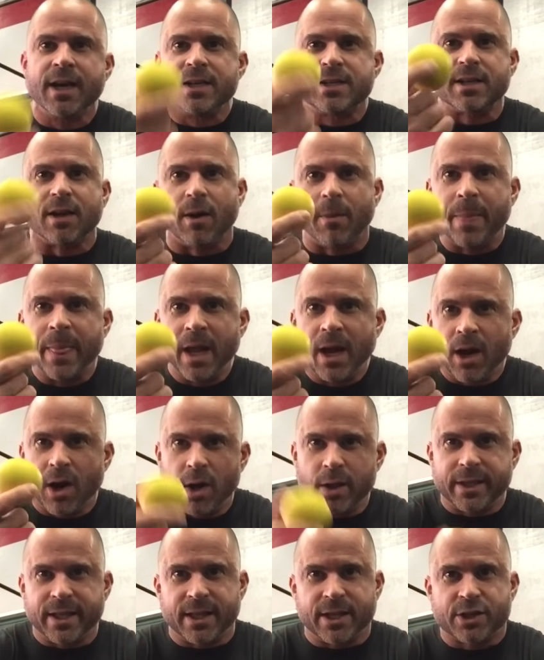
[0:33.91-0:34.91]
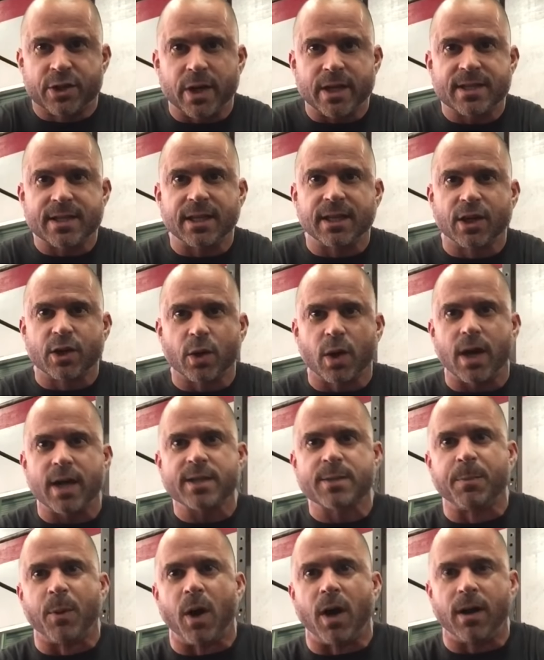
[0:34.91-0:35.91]
So holding the trusty
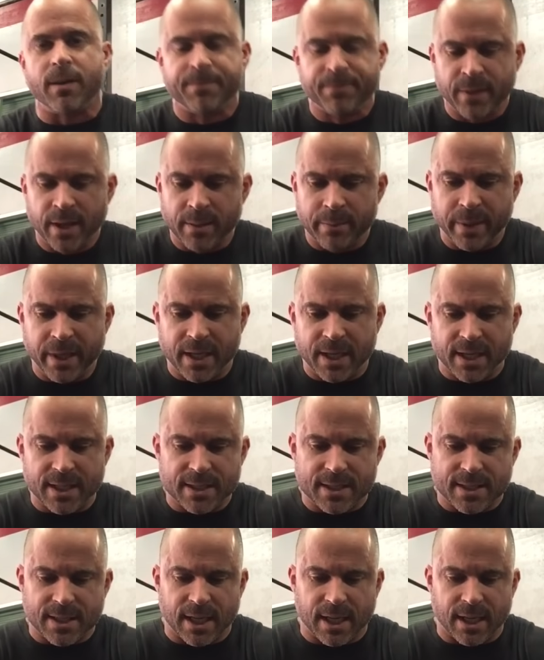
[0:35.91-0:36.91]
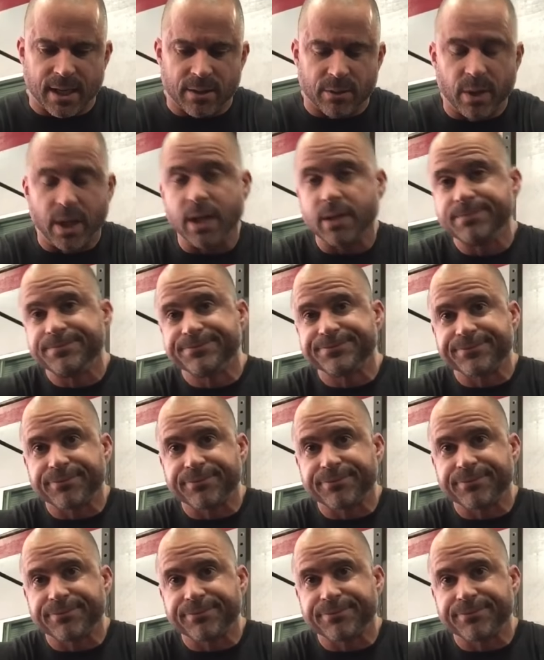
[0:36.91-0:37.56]
lacrosse ball because, uh, well,